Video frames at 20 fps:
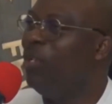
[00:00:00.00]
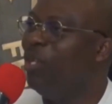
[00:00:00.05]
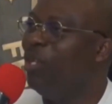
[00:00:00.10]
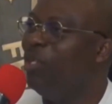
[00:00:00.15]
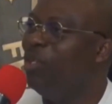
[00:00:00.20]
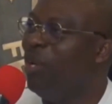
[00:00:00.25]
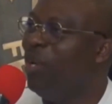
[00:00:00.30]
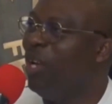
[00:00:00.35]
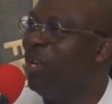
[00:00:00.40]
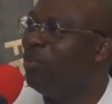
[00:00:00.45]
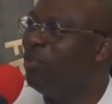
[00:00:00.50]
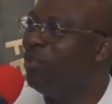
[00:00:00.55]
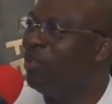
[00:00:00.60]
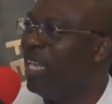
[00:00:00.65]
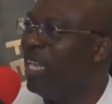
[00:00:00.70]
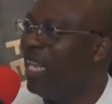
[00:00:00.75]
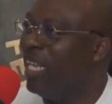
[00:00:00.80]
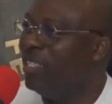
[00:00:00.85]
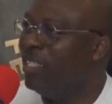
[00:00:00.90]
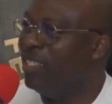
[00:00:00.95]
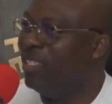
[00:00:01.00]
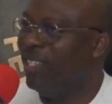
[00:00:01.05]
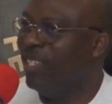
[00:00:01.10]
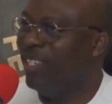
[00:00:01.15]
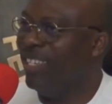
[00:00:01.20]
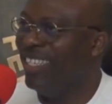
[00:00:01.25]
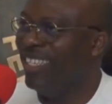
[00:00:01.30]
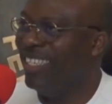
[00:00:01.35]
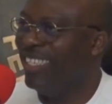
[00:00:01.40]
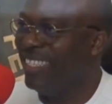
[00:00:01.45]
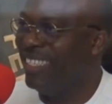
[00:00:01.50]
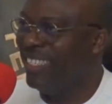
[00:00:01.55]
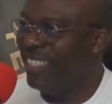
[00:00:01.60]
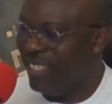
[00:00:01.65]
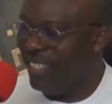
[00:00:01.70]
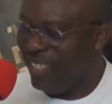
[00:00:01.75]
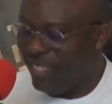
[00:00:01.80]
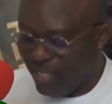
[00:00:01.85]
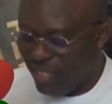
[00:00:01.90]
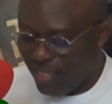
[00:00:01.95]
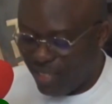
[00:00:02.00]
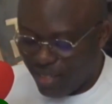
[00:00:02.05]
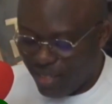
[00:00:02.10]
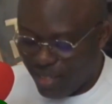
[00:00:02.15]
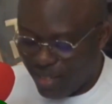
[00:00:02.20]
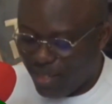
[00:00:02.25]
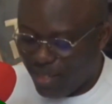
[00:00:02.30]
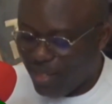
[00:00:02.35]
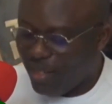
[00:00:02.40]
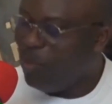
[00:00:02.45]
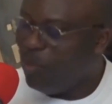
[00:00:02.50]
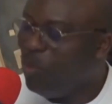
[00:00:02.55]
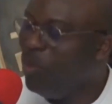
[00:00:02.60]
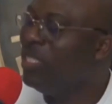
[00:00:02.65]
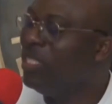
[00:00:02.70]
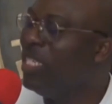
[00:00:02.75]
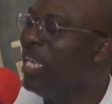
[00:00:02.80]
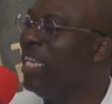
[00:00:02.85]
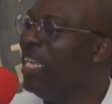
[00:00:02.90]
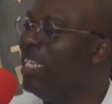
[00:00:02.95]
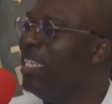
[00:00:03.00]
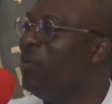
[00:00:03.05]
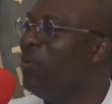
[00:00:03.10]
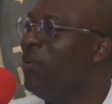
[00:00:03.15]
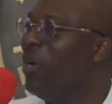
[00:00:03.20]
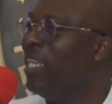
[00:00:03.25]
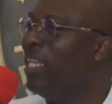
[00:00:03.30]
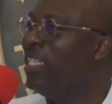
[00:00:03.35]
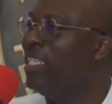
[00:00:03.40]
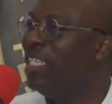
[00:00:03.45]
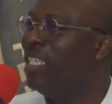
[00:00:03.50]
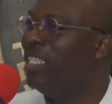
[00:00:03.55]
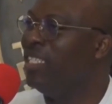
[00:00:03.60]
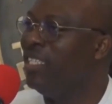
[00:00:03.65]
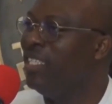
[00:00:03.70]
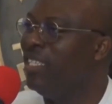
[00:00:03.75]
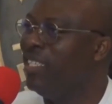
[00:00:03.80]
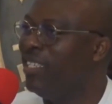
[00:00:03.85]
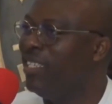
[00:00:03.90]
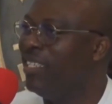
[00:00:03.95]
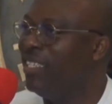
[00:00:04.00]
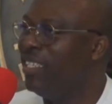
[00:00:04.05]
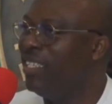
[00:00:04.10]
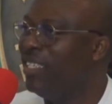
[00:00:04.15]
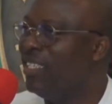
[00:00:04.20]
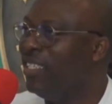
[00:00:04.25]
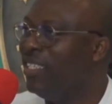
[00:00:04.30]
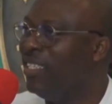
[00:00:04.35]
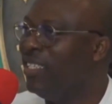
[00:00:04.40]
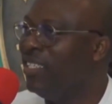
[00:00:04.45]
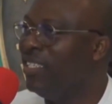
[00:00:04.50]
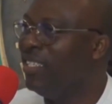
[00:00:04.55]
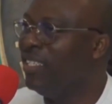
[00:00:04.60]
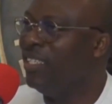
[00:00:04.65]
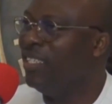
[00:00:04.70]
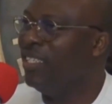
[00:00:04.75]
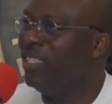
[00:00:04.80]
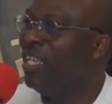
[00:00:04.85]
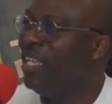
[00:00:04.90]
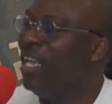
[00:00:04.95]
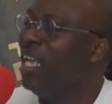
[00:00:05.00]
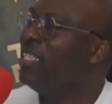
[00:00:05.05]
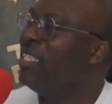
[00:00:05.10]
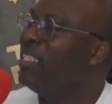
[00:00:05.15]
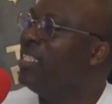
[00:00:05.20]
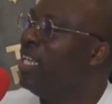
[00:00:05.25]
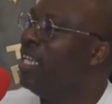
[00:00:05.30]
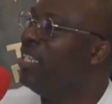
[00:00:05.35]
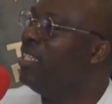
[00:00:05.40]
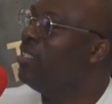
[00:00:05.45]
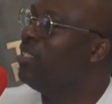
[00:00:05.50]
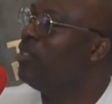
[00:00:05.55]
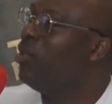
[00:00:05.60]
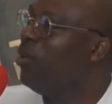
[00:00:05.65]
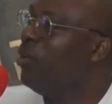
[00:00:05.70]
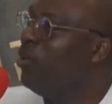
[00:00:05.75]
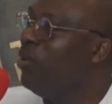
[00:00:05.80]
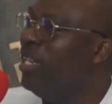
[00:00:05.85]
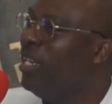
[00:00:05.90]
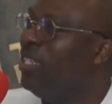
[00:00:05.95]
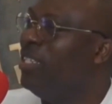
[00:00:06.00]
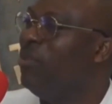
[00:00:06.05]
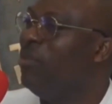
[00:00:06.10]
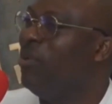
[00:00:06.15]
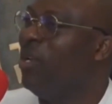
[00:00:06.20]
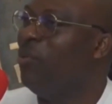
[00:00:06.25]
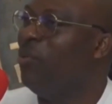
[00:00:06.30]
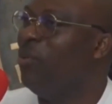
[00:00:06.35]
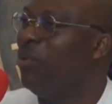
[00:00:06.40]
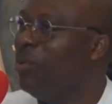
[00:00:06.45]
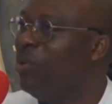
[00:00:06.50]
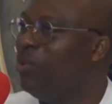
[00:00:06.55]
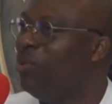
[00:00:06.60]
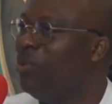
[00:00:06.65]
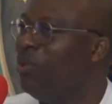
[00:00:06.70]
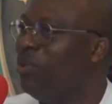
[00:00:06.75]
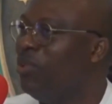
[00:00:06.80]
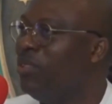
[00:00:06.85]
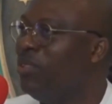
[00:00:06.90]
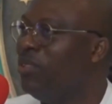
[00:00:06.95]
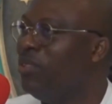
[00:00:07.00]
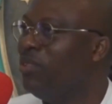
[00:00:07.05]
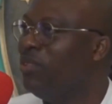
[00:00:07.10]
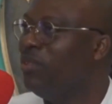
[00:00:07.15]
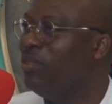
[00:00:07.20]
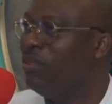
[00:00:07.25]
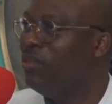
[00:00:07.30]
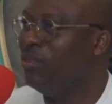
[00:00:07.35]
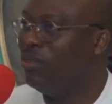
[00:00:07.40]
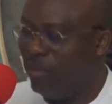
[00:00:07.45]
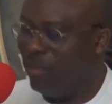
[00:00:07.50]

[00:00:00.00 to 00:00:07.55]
We don't know how to dance. We say it the way it is. And can't talk anywhere we go to.